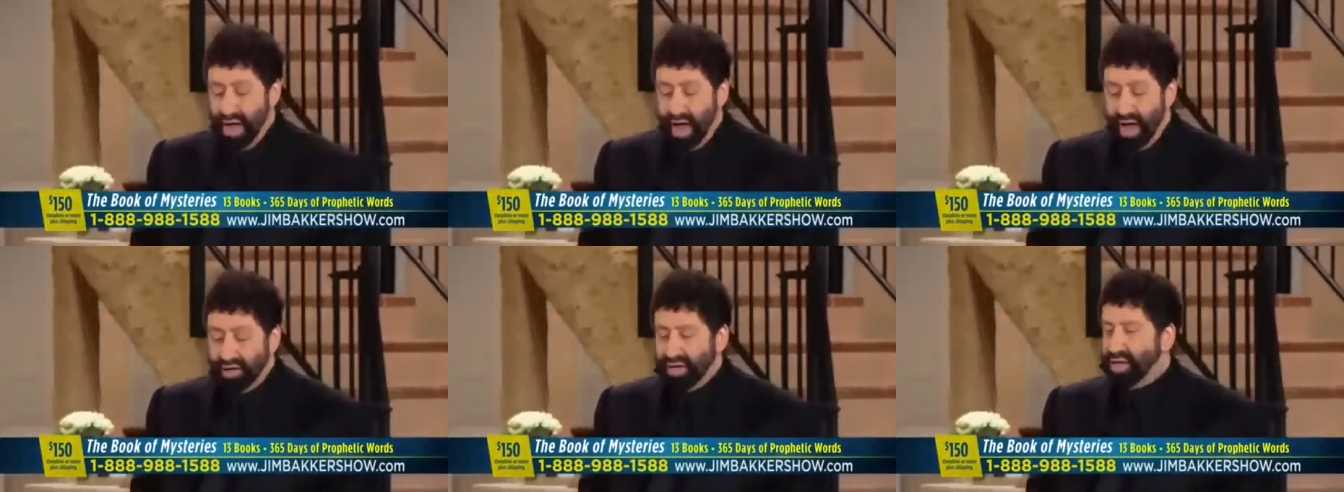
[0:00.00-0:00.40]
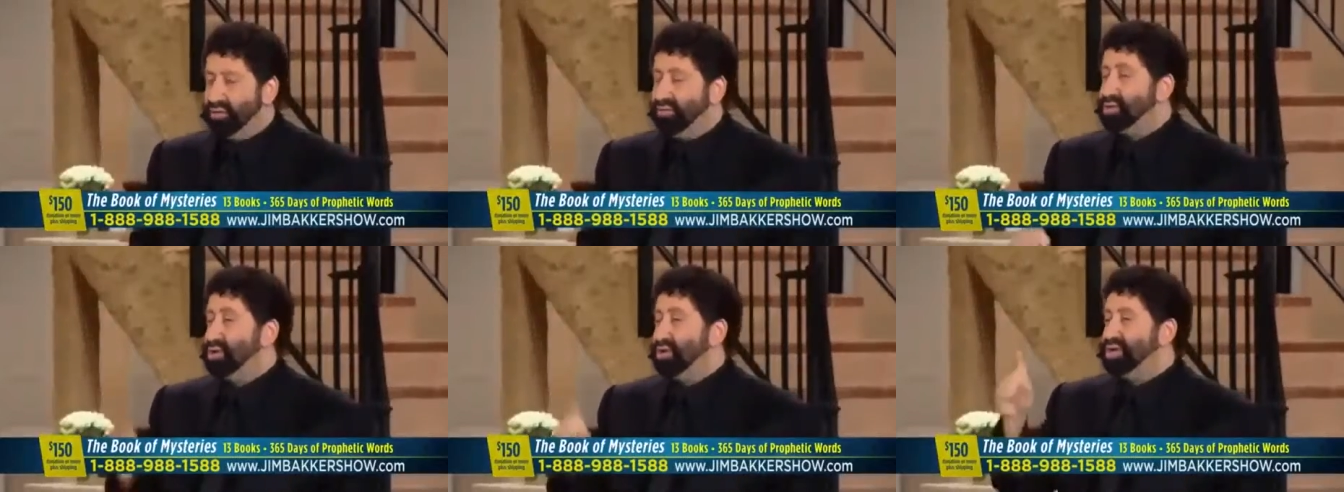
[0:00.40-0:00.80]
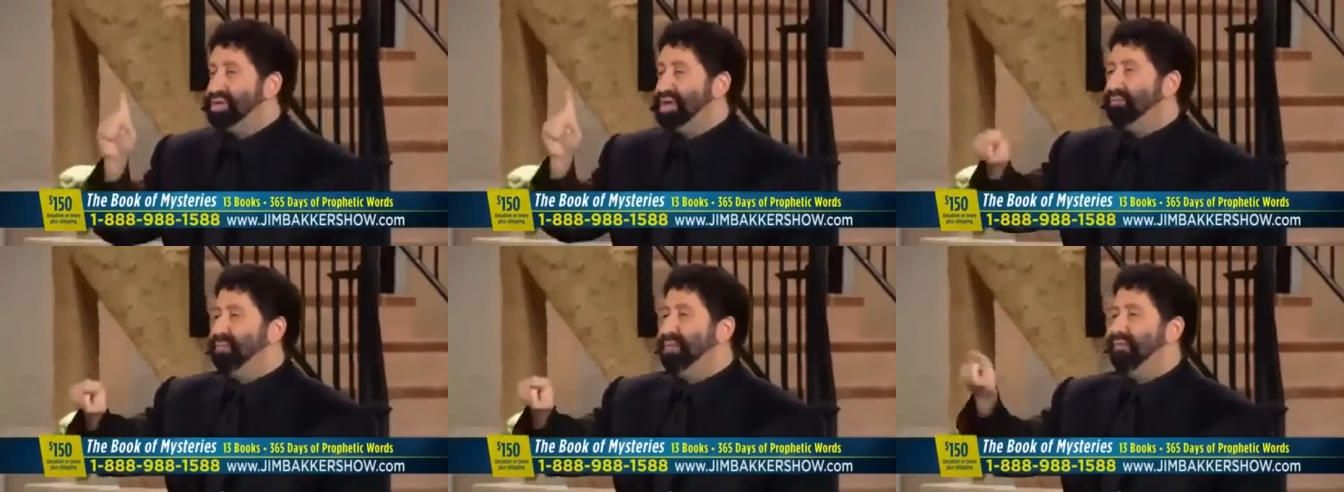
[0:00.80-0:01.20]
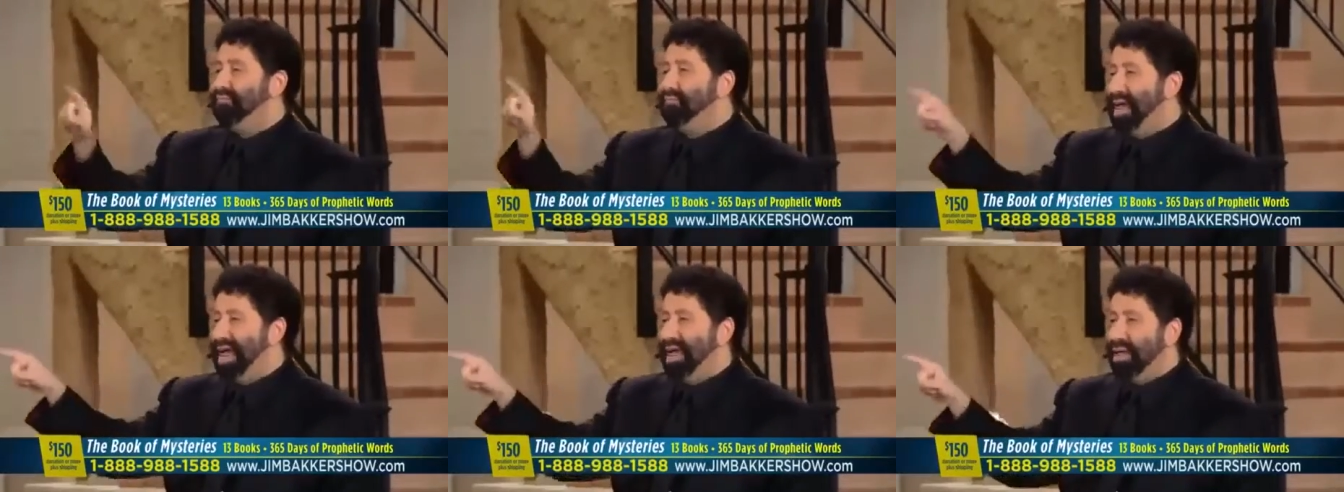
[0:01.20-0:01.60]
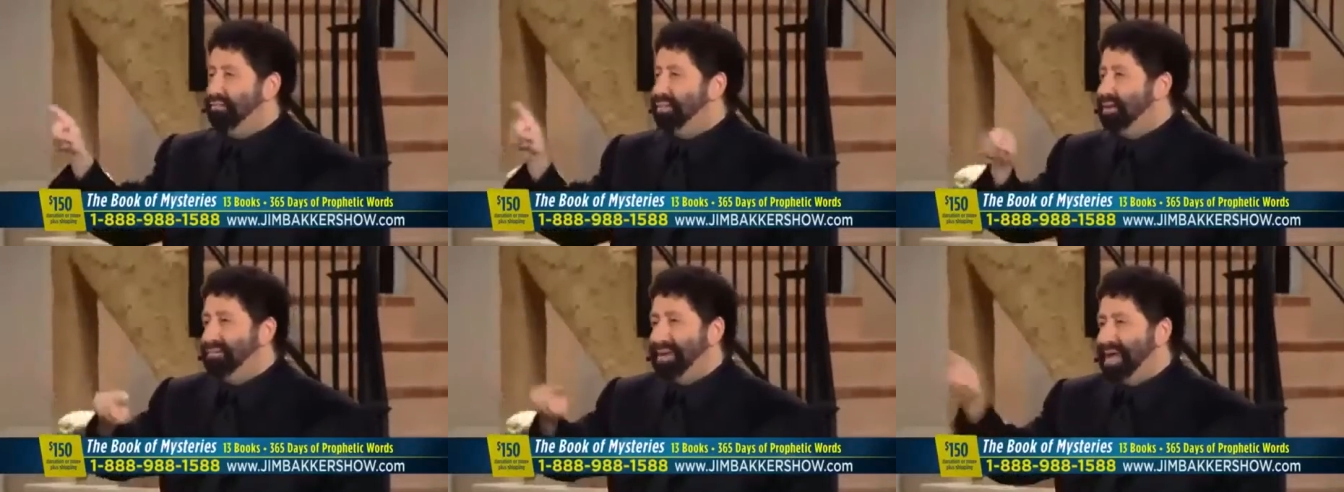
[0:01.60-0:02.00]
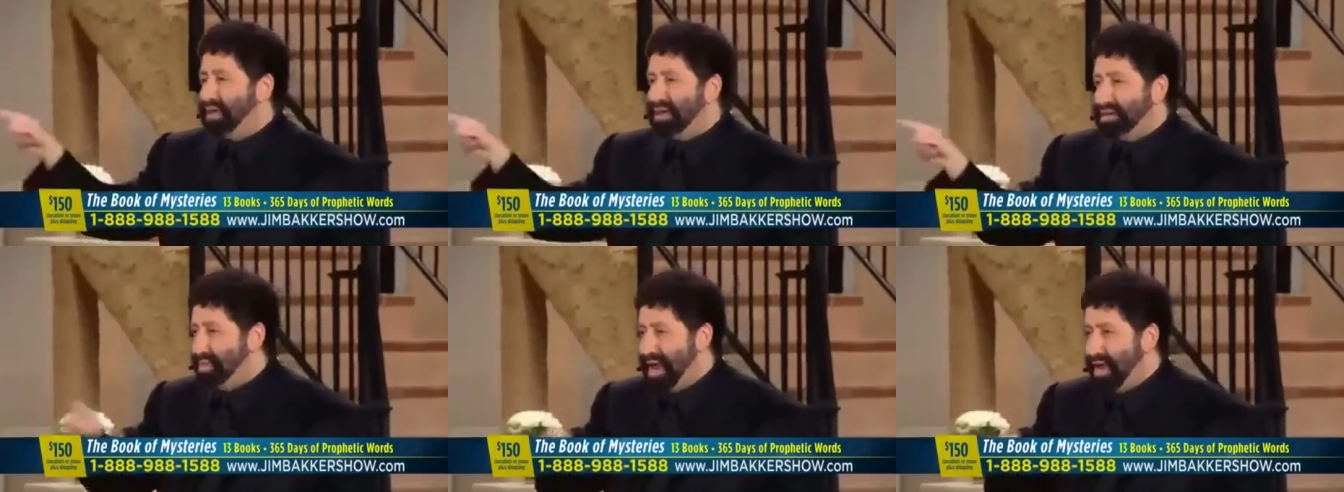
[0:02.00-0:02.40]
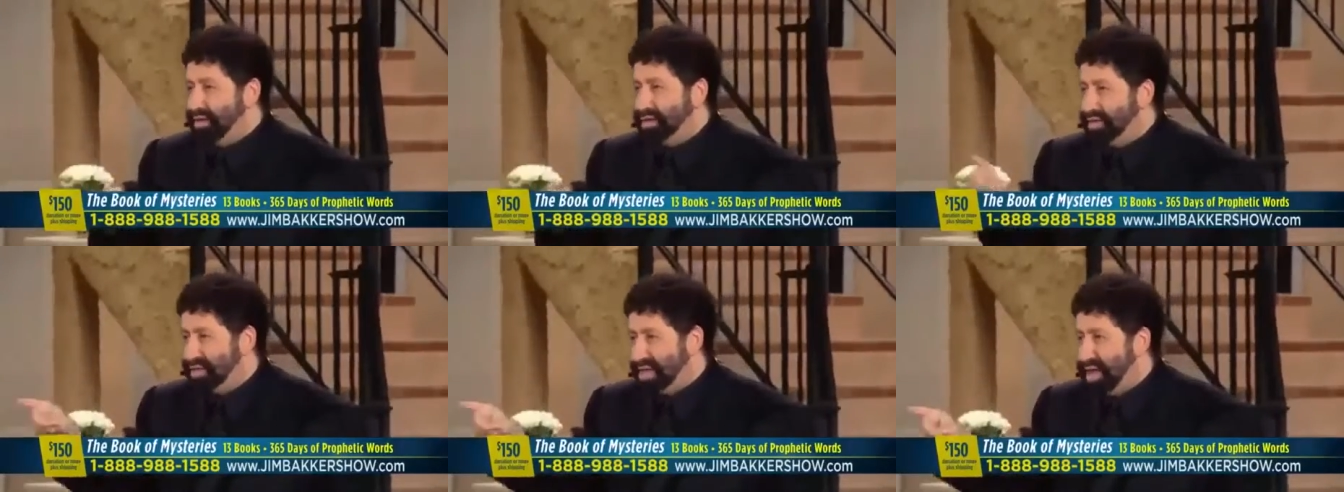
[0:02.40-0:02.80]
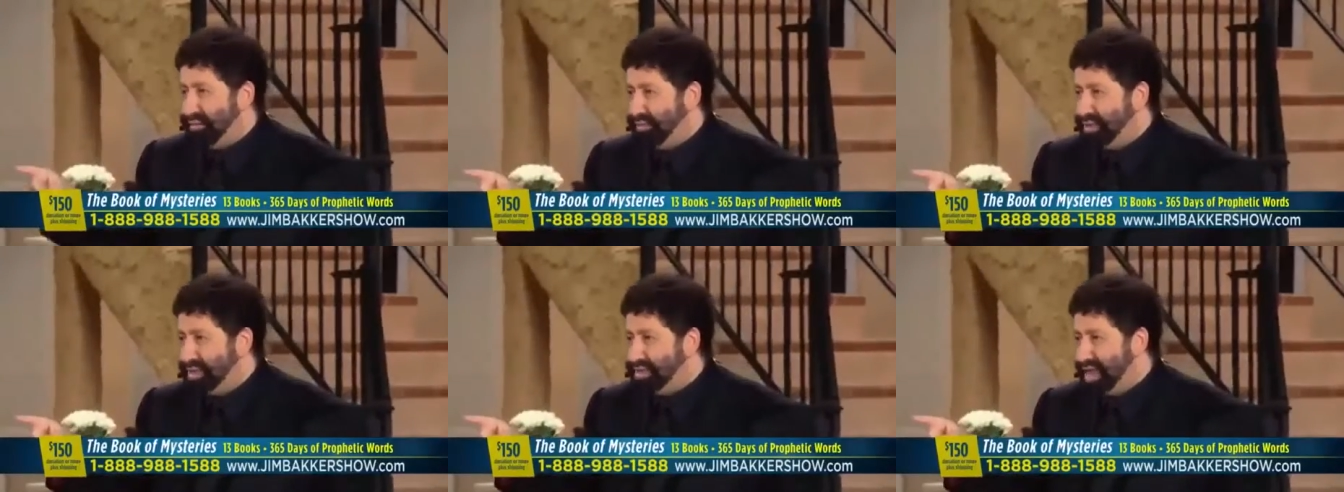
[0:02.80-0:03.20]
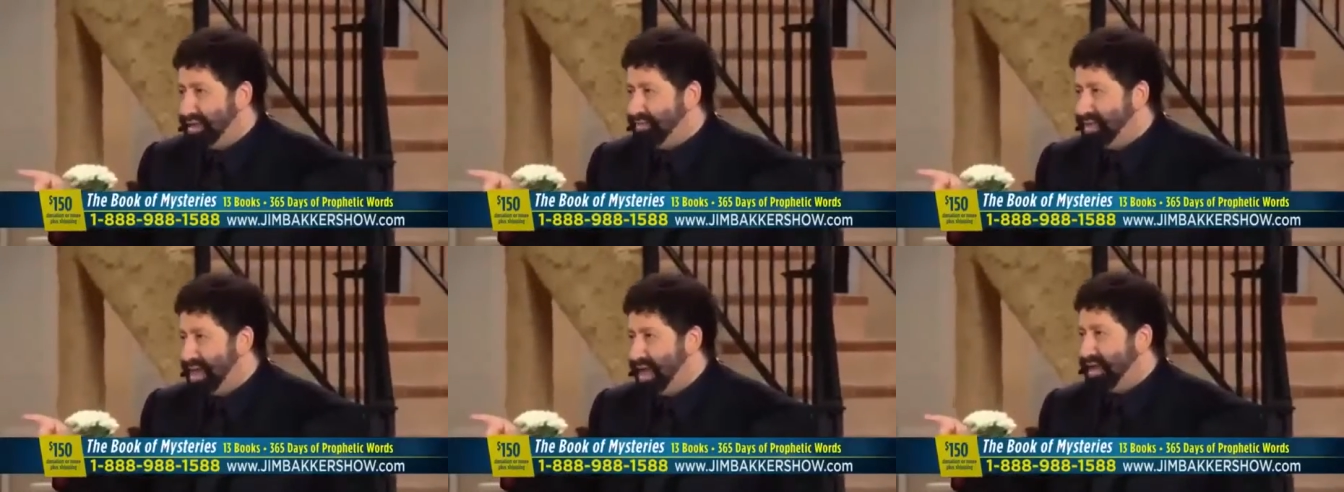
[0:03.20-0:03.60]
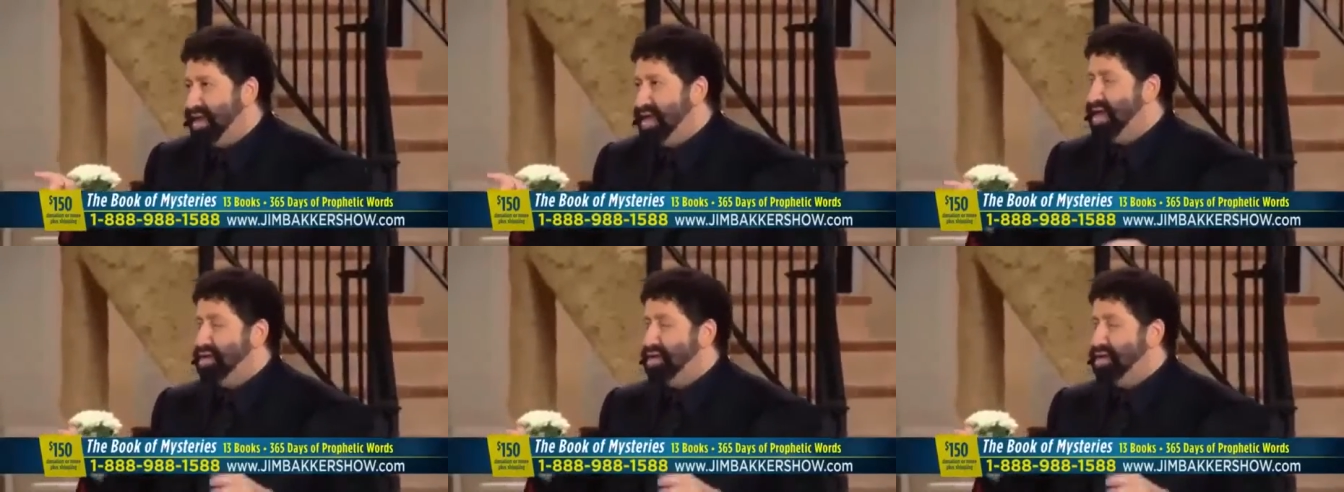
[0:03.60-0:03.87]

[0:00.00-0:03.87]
The other was called the Temple of Baal, but Baal is Baal. It's the same thing.